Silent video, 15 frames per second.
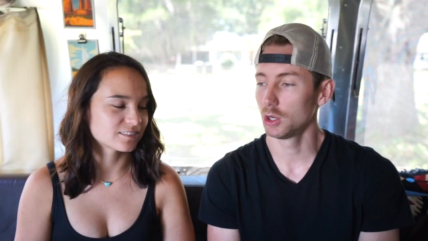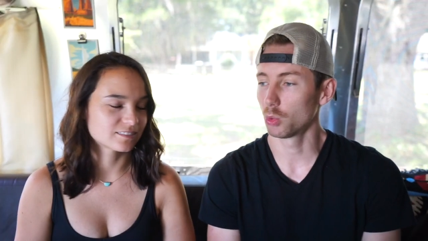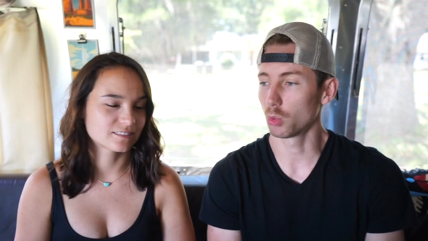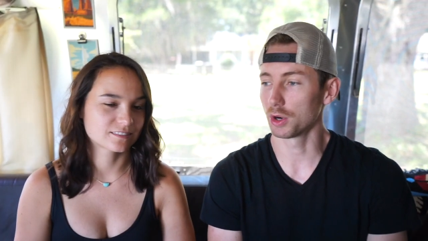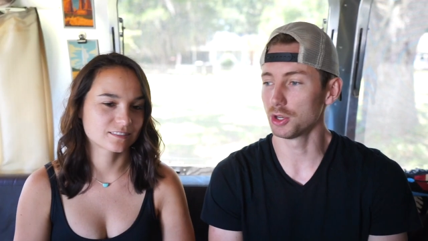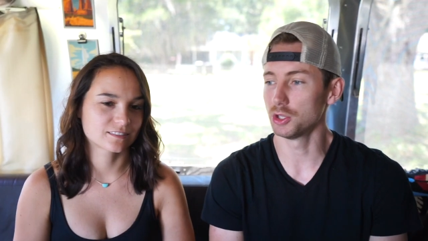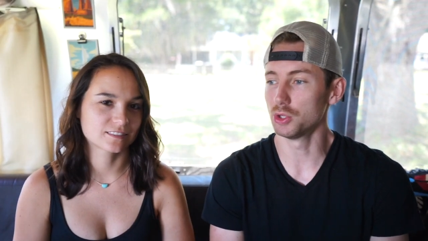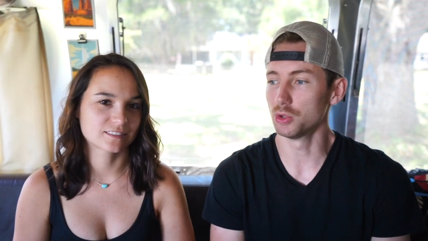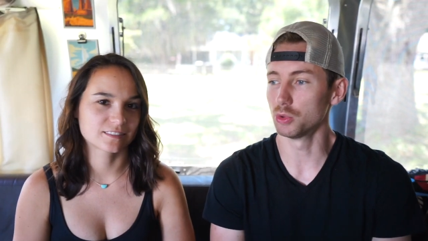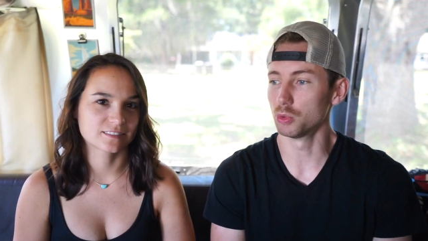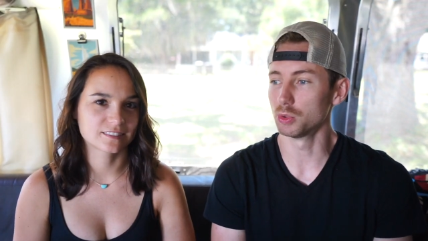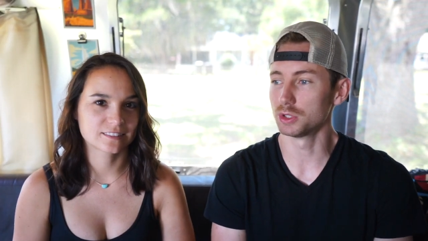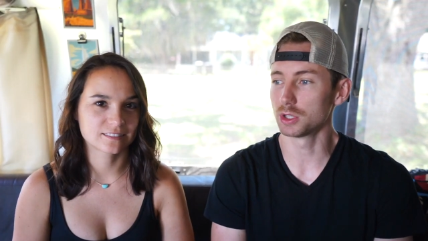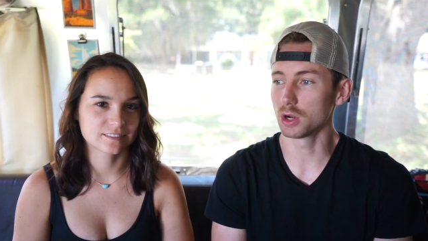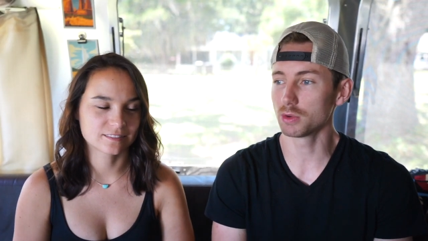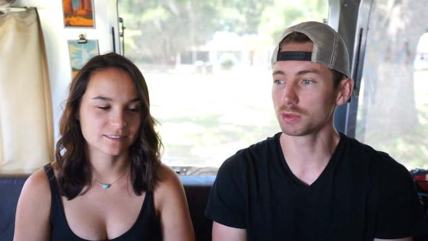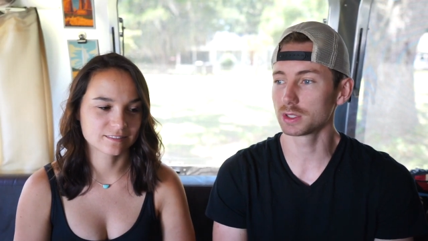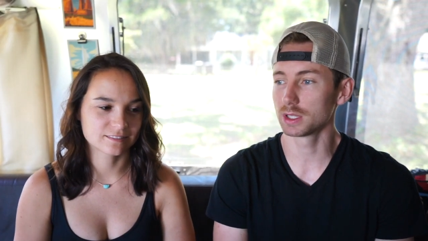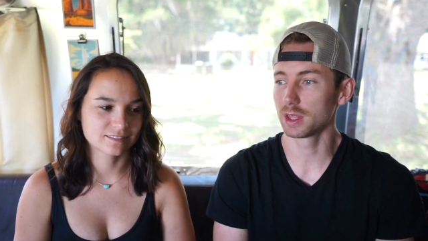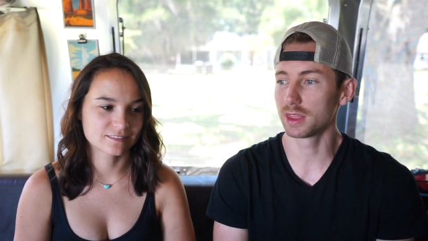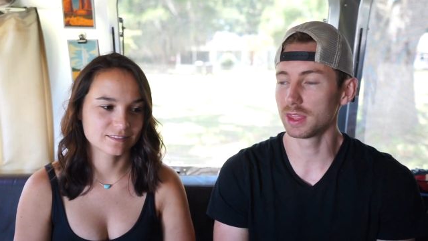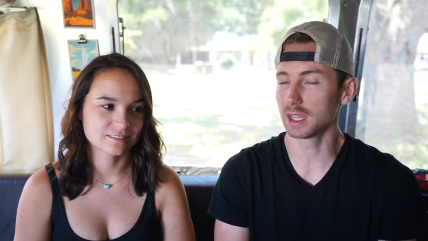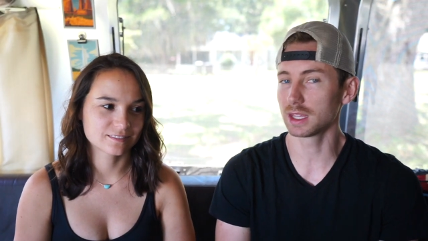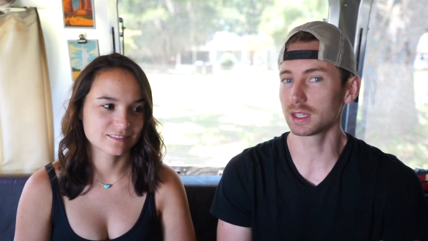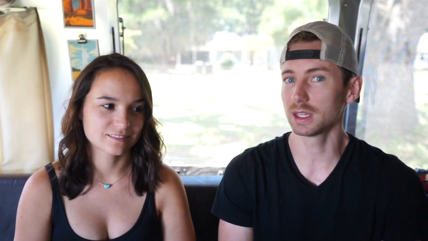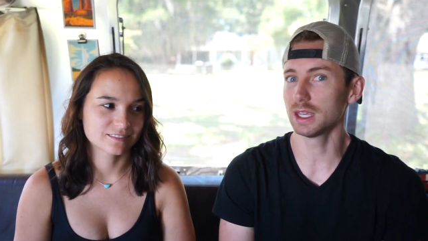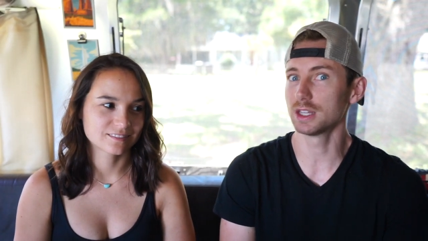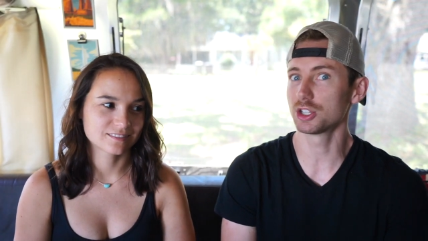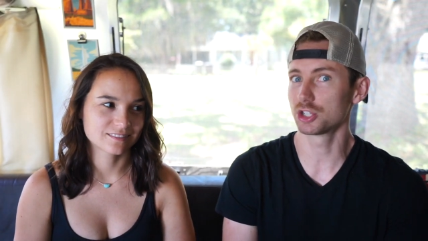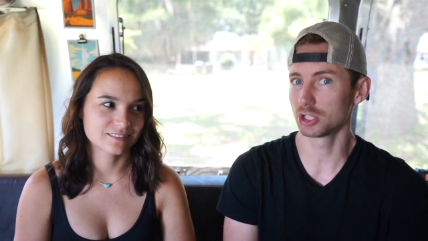Speaker 1: where you don't think
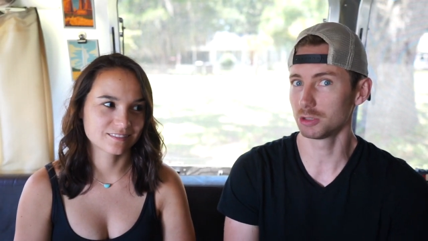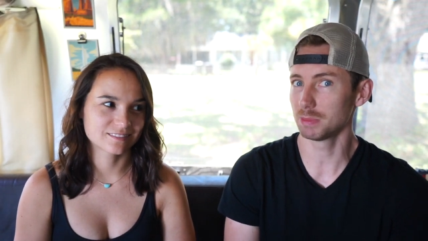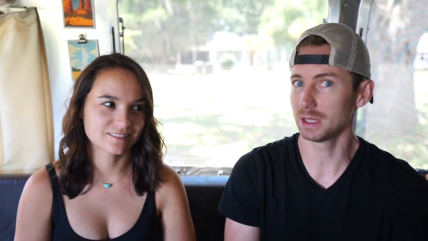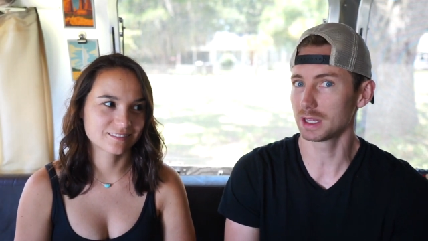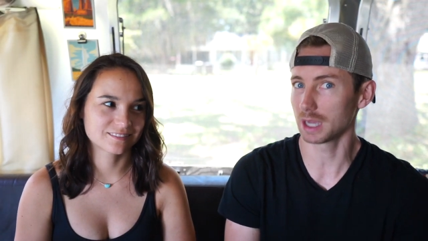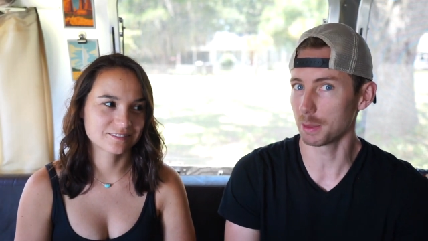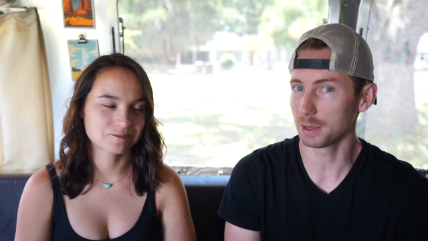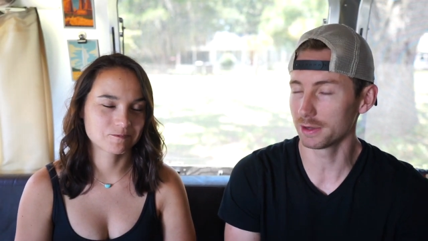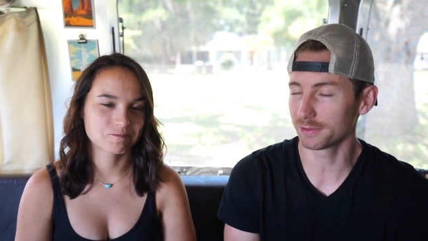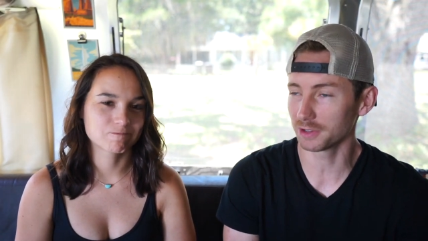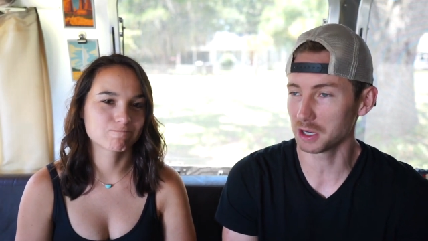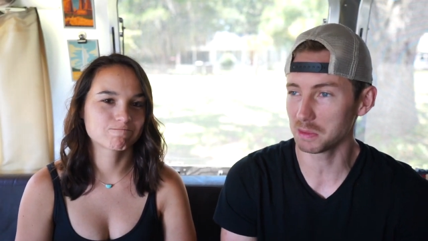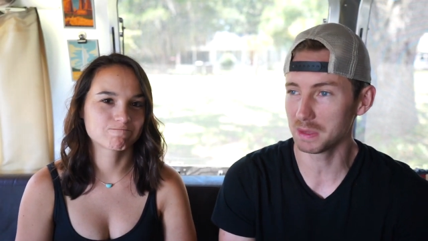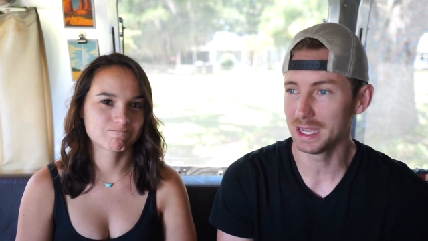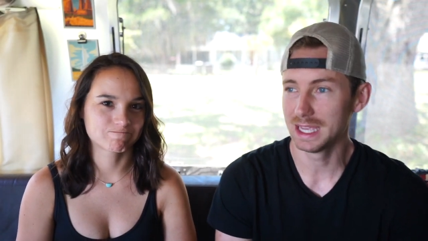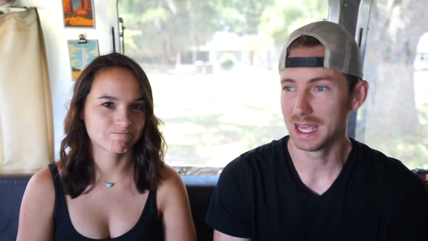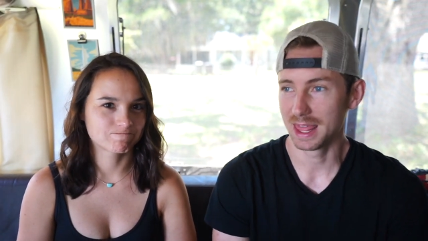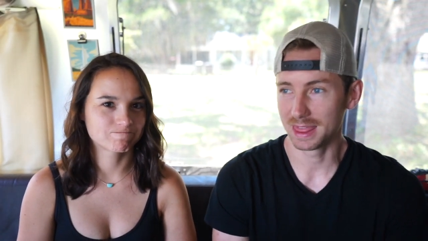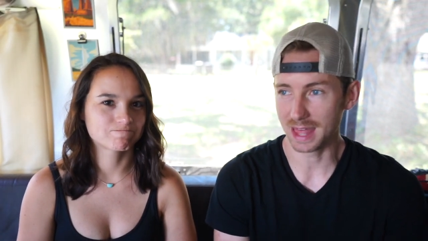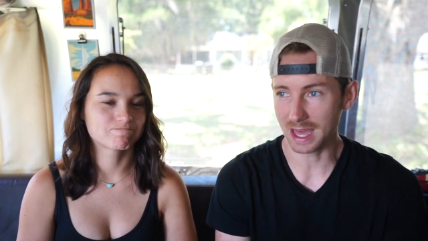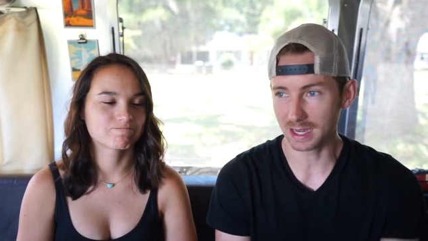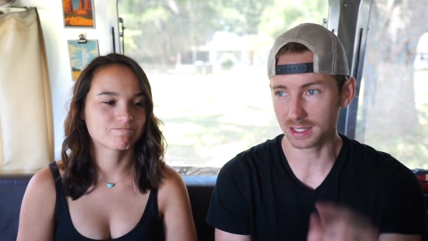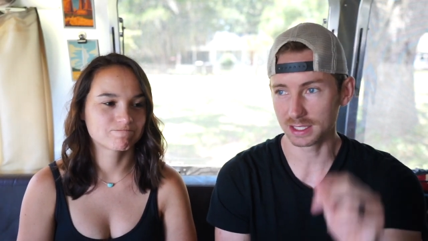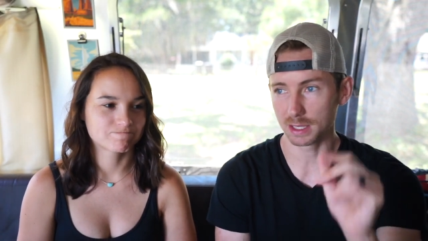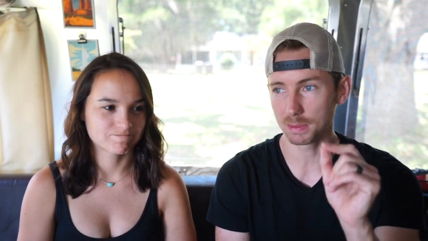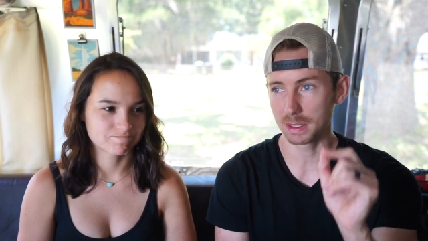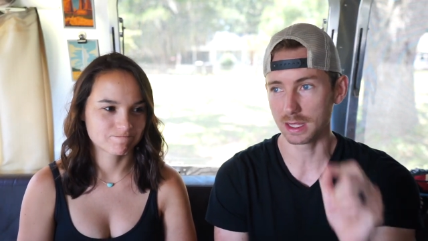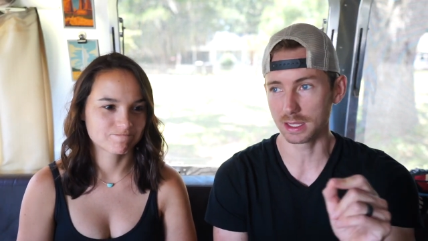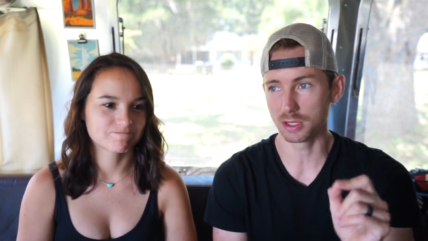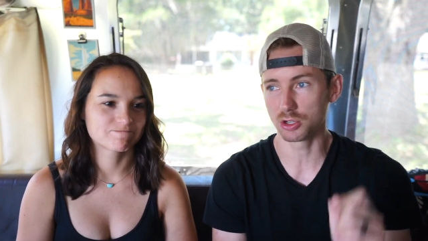it should be coming from. That is something
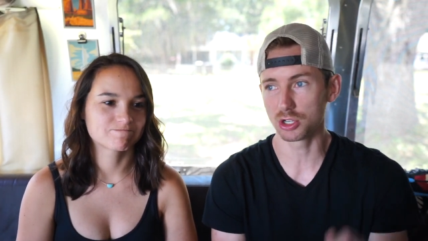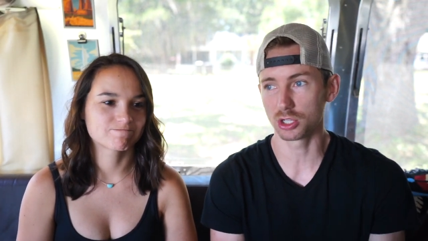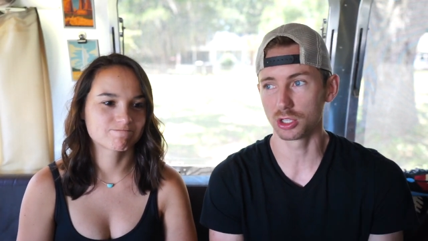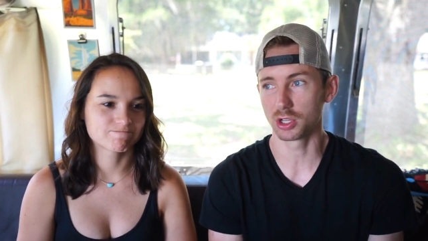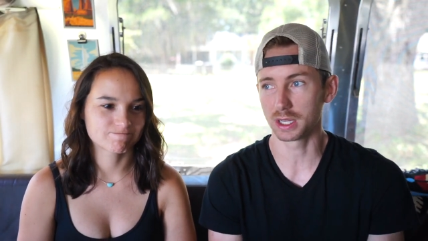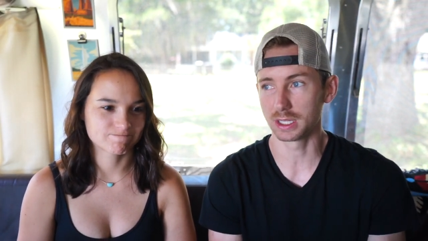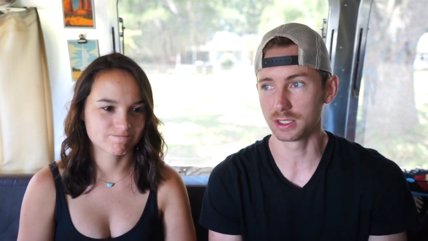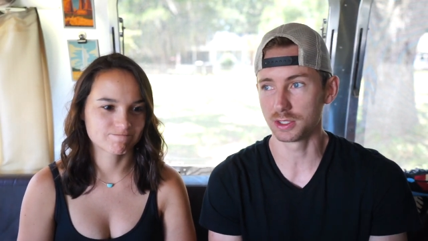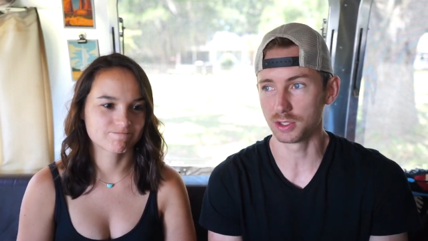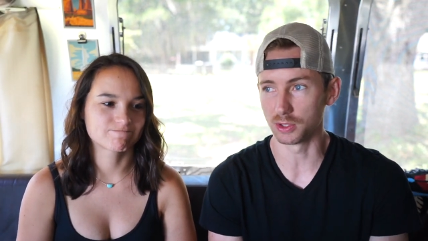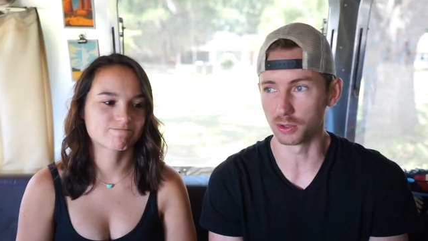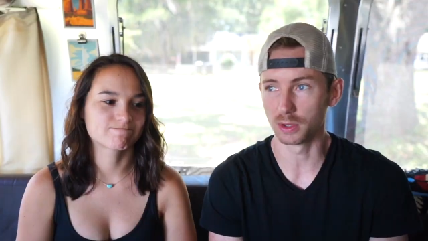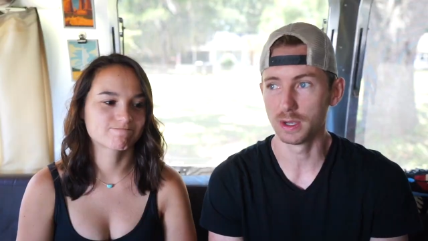that you should look into